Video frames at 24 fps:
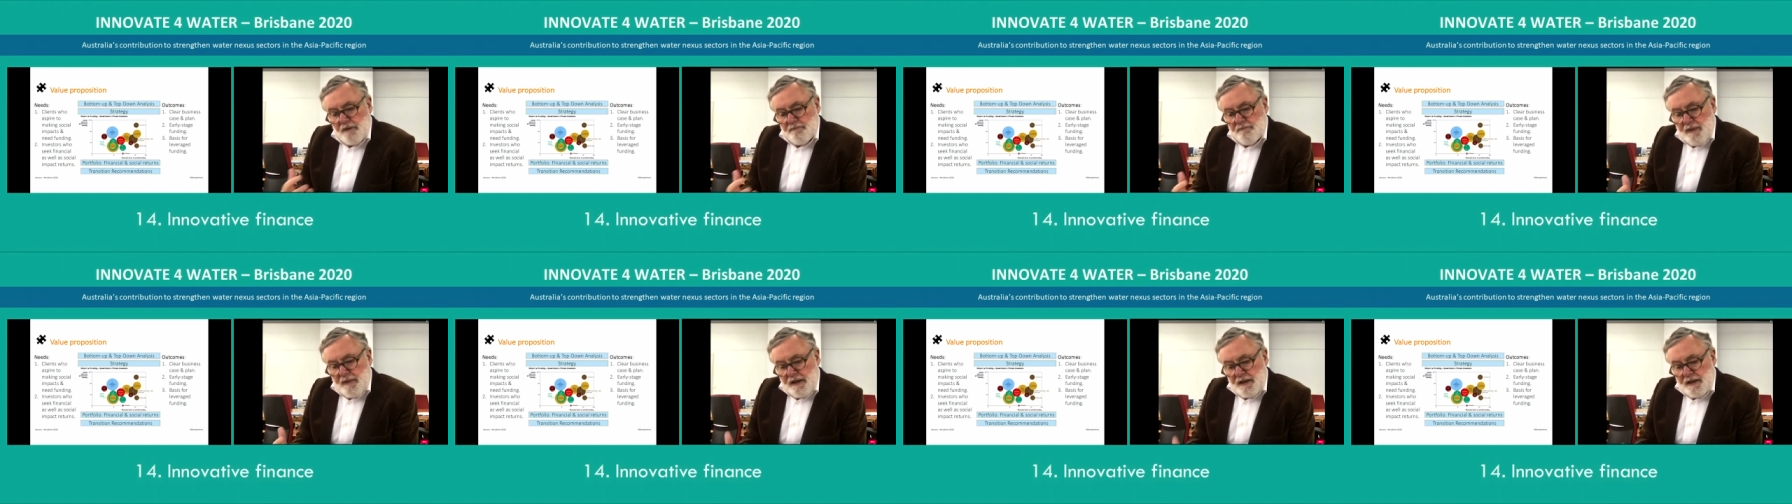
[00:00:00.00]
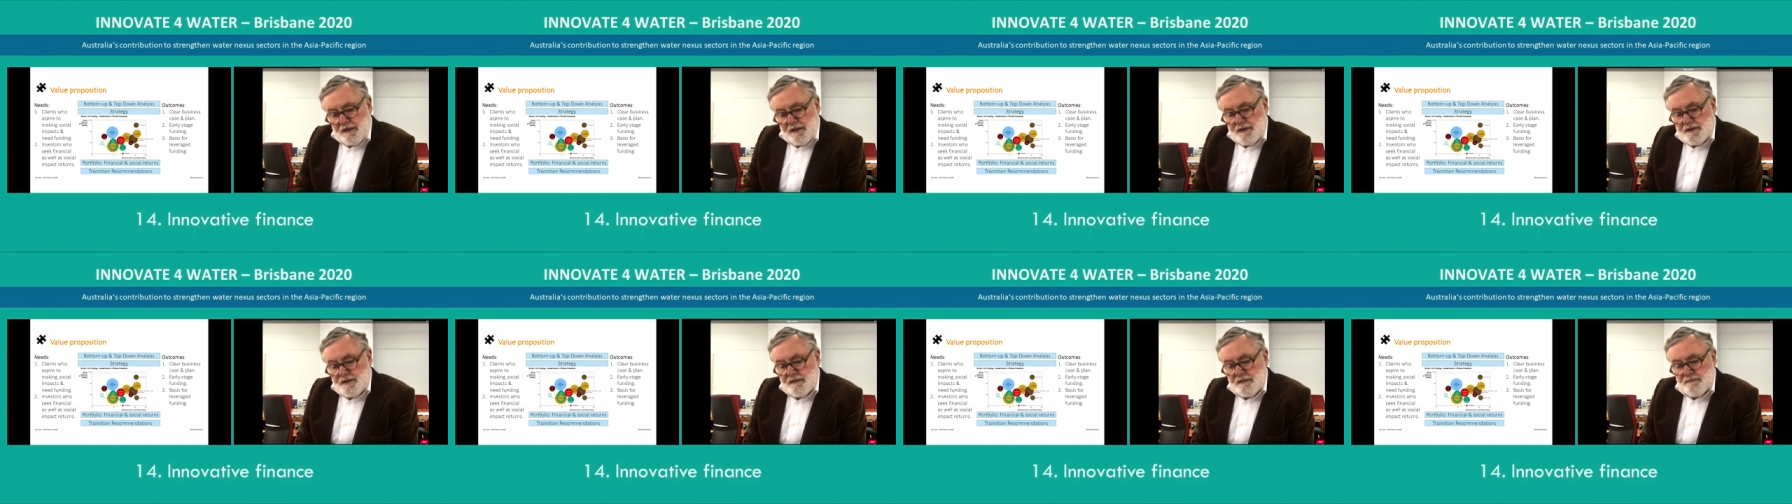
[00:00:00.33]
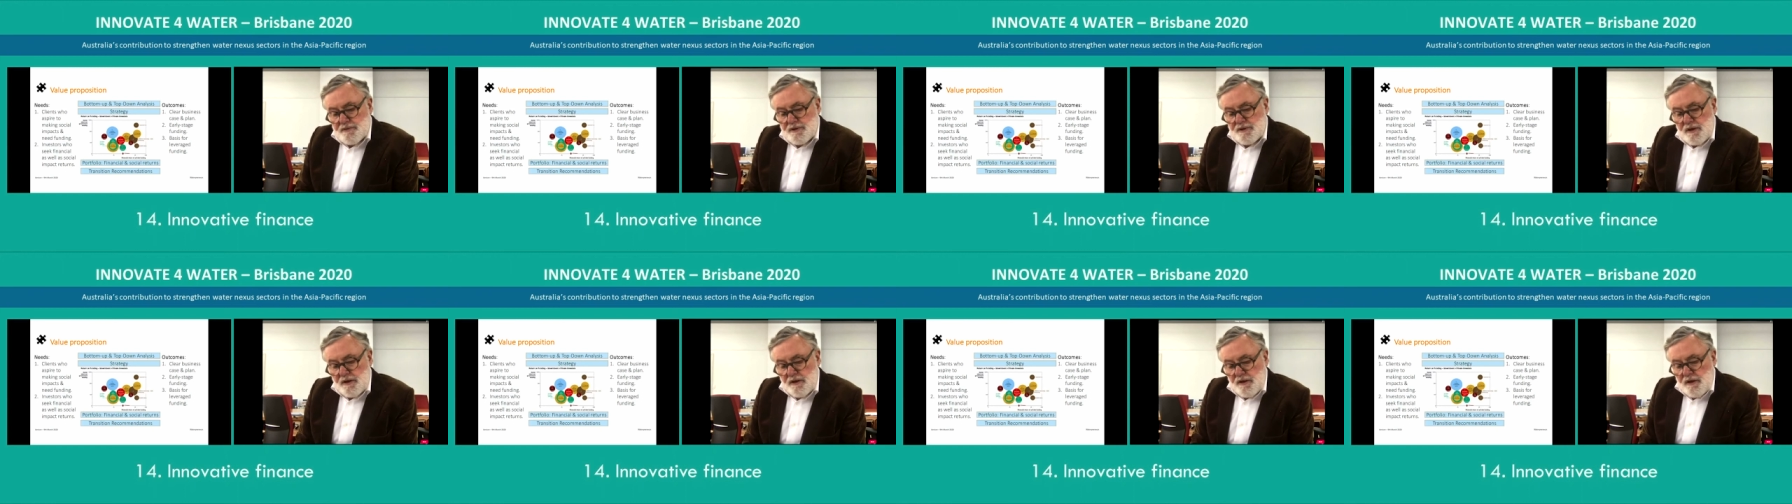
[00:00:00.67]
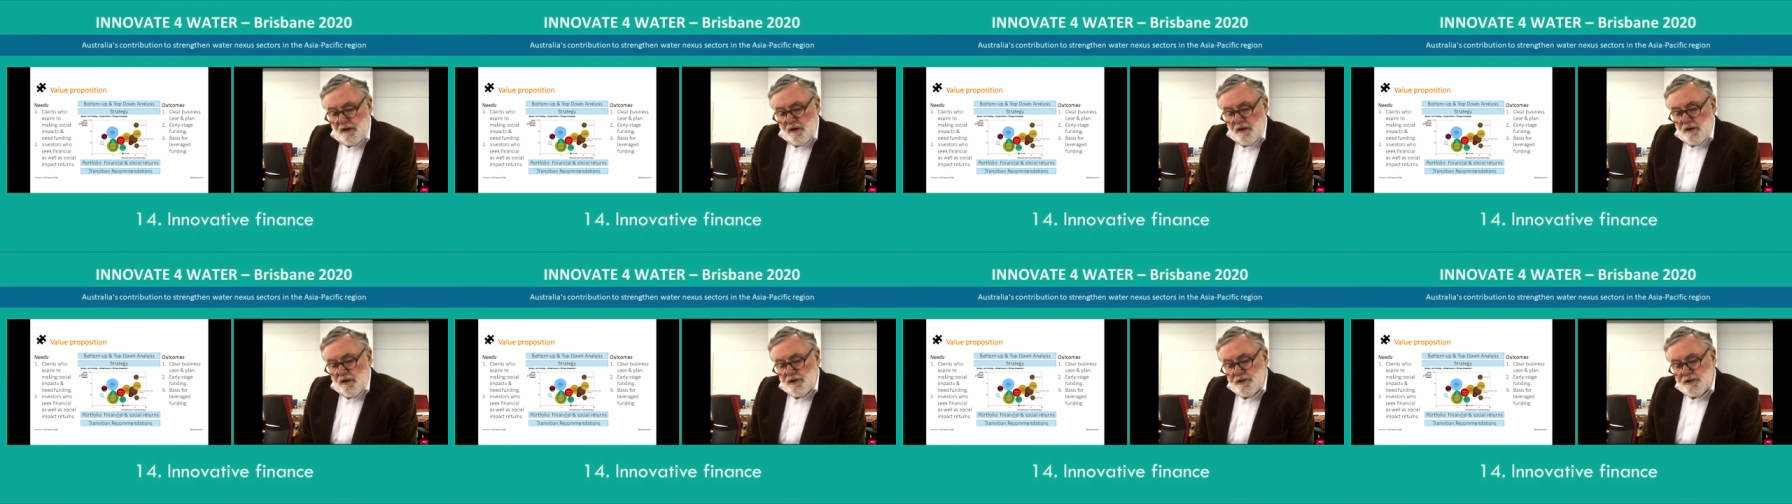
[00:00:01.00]
mechanisms
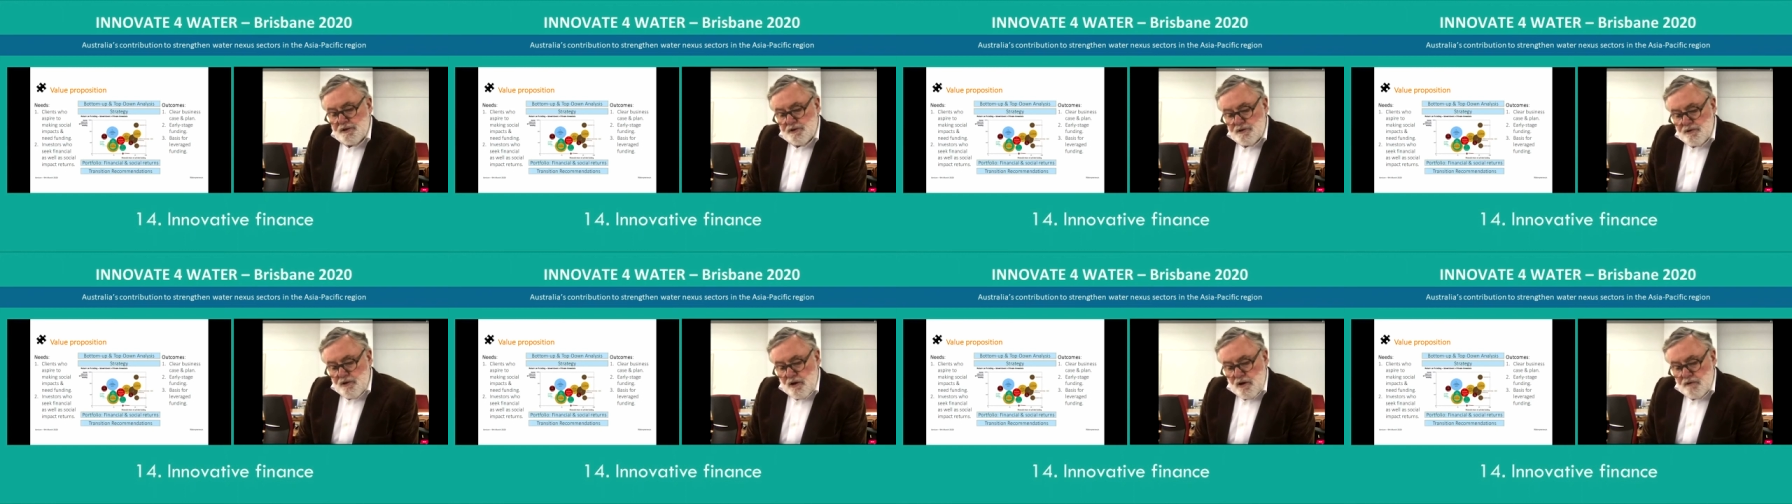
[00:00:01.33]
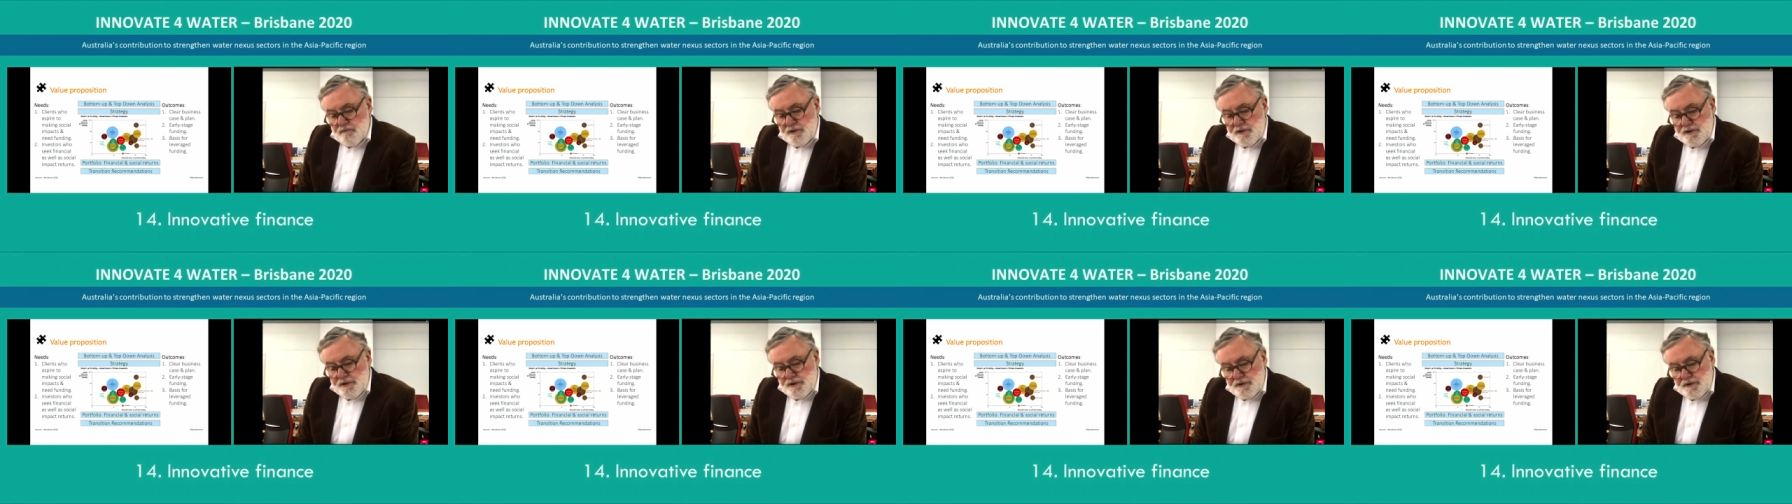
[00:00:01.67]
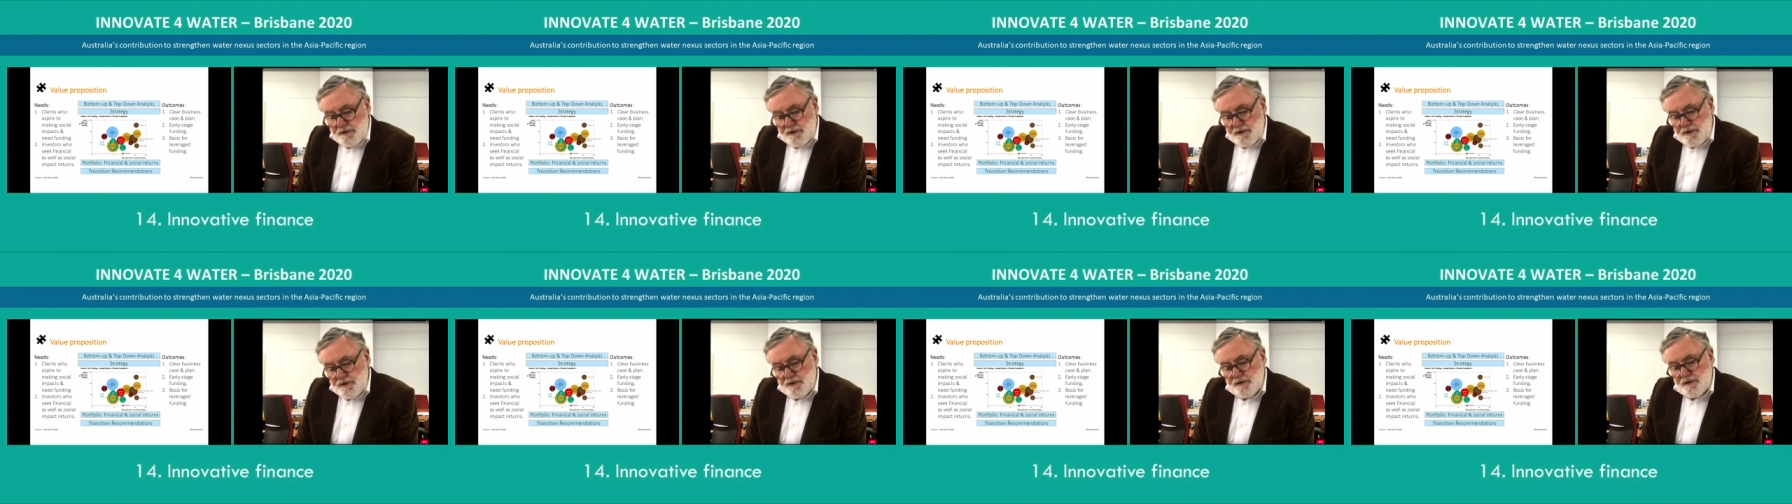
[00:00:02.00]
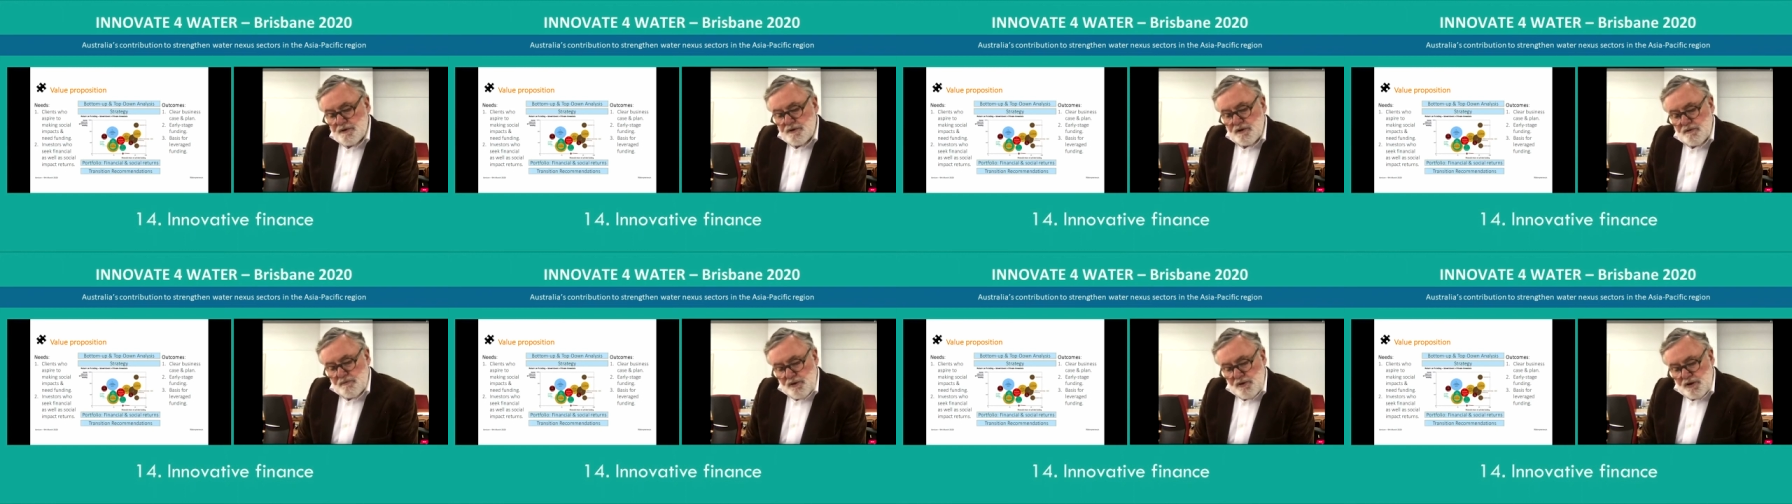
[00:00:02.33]
strong returns
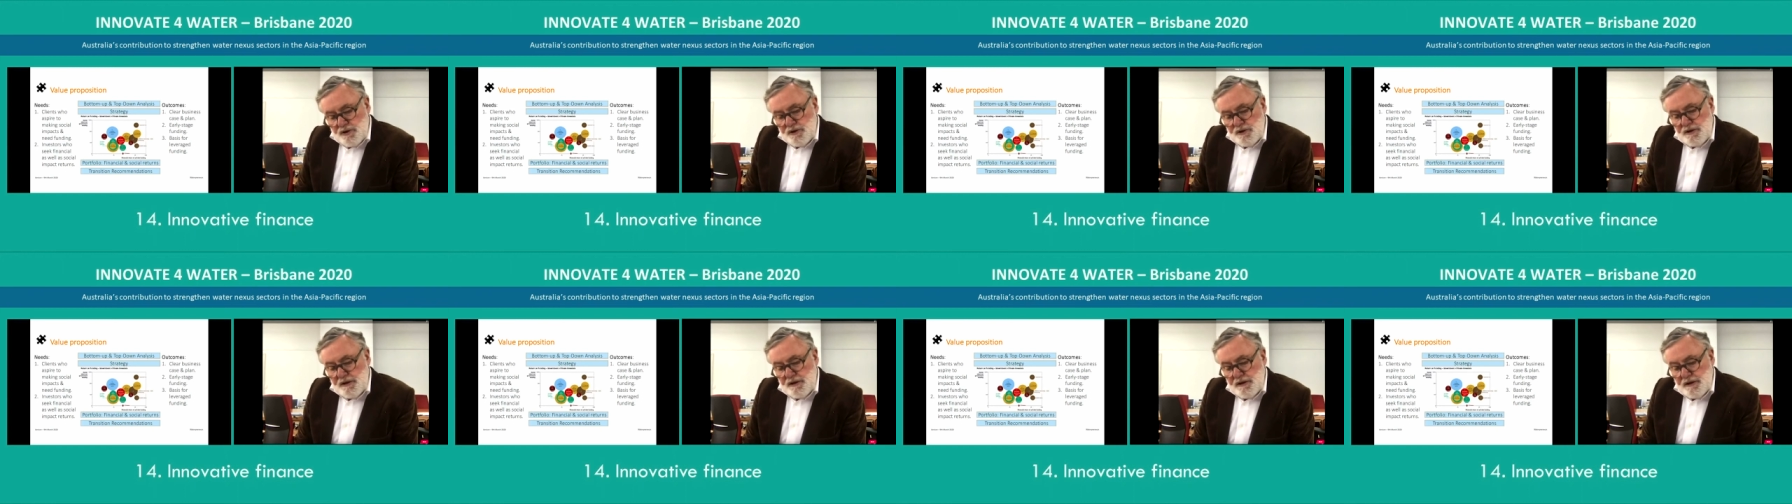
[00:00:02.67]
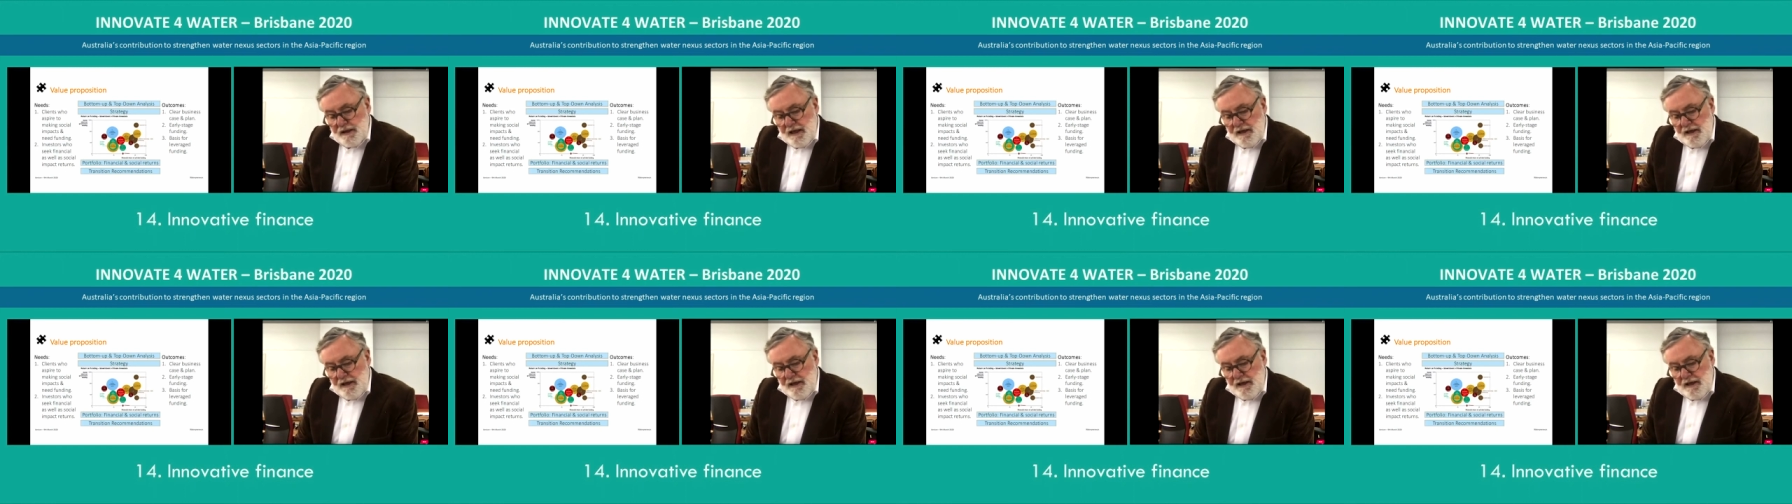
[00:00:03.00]
to community,